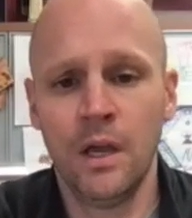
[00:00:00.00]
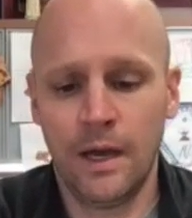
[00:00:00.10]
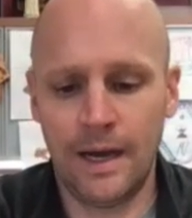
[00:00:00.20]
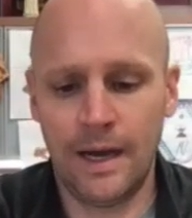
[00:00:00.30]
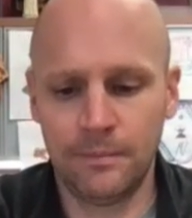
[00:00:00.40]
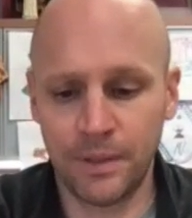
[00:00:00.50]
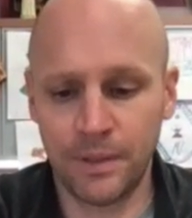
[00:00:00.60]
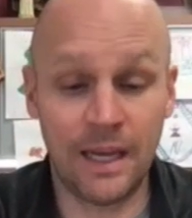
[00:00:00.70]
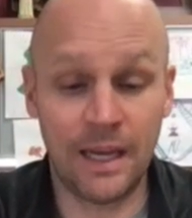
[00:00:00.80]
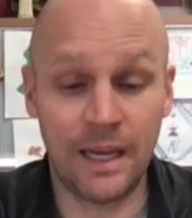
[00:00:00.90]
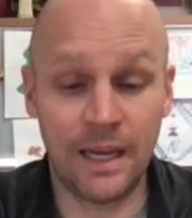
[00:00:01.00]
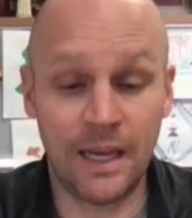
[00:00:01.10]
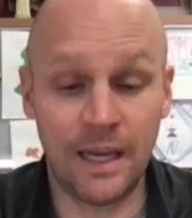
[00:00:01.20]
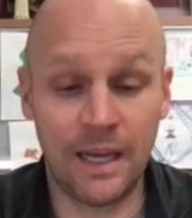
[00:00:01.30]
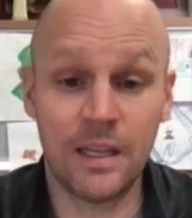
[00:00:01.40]
um, but getting them
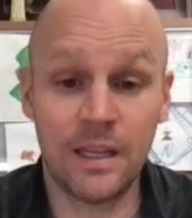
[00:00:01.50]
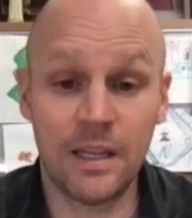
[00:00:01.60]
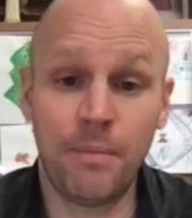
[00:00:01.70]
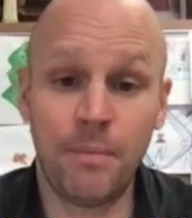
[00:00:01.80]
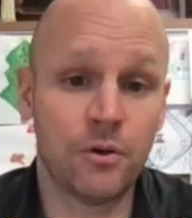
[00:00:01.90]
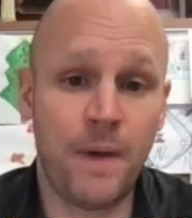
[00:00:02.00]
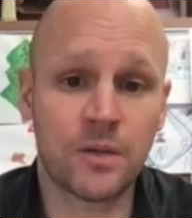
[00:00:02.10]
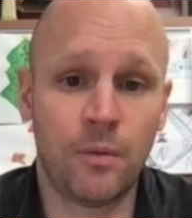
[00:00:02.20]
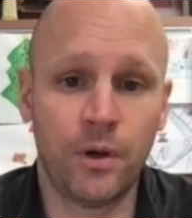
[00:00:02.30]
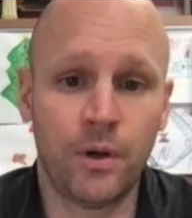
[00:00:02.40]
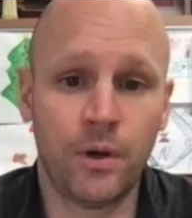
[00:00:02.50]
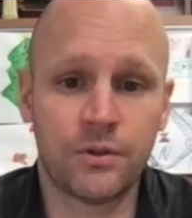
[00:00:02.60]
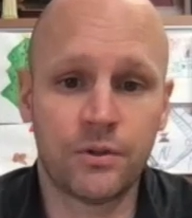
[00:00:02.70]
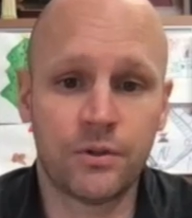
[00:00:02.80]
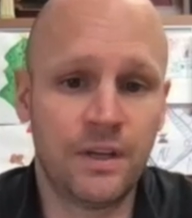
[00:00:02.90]
basketball players didn't want to wait
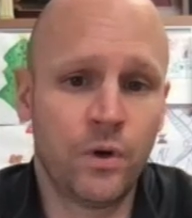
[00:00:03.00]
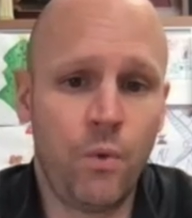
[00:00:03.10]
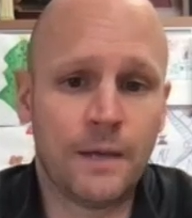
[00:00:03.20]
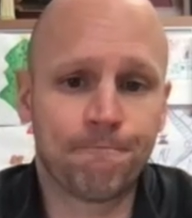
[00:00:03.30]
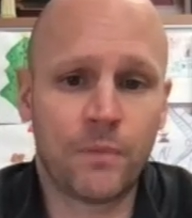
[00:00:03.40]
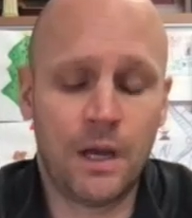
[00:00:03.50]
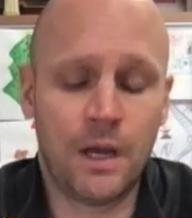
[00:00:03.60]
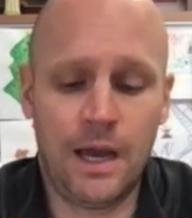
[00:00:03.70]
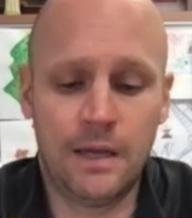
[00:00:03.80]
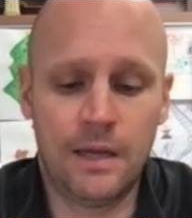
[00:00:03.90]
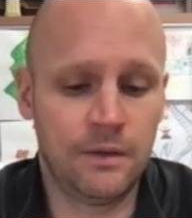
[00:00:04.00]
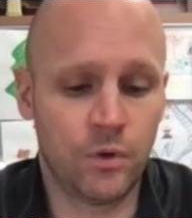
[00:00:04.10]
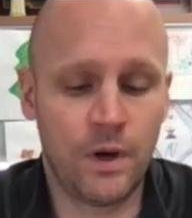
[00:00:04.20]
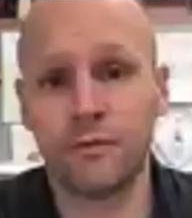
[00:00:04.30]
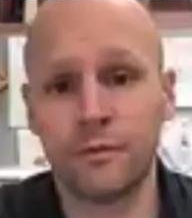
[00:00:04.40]
I didn't want to wait
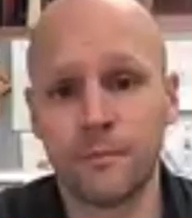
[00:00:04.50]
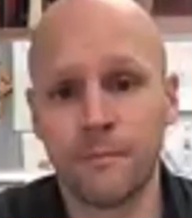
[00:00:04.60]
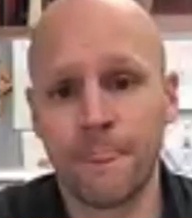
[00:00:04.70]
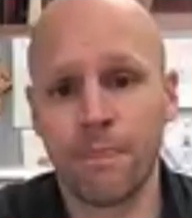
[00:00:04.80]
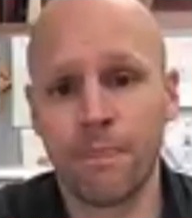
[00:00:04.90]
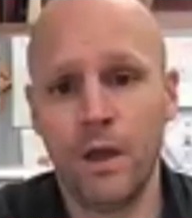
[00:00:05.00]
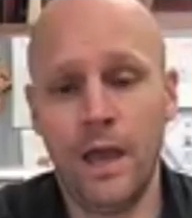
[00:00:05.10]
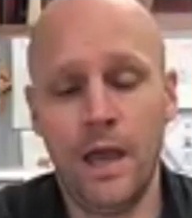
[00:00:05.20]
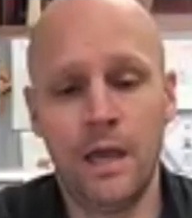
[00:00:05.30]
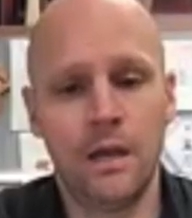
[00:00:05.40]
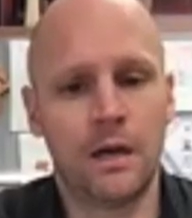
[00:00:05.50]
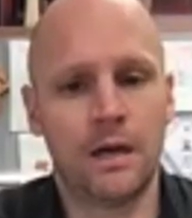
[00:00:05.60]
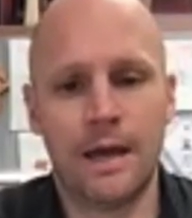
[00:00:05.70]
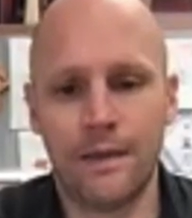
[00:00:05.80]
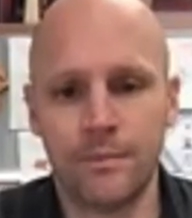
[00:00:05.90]
normally we give them two weeks off
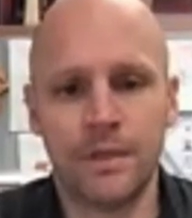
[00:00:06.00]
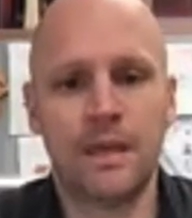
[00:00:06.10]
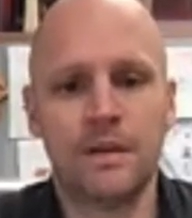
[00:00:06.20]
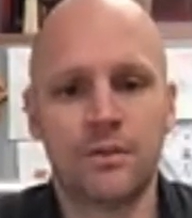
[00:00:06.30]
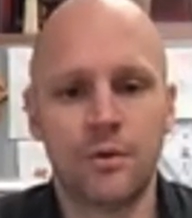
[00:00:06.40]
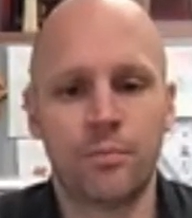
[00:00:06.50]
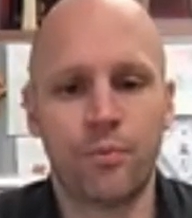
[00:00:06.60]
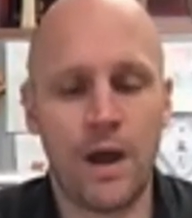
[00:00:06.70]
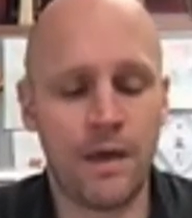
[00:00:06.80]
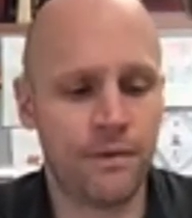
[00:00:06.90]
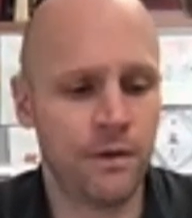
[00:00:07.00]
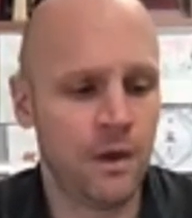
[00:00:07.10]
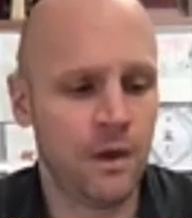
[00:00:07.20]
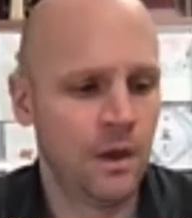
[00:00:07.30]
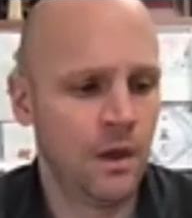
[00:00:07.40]
and, and allow them to catch their breath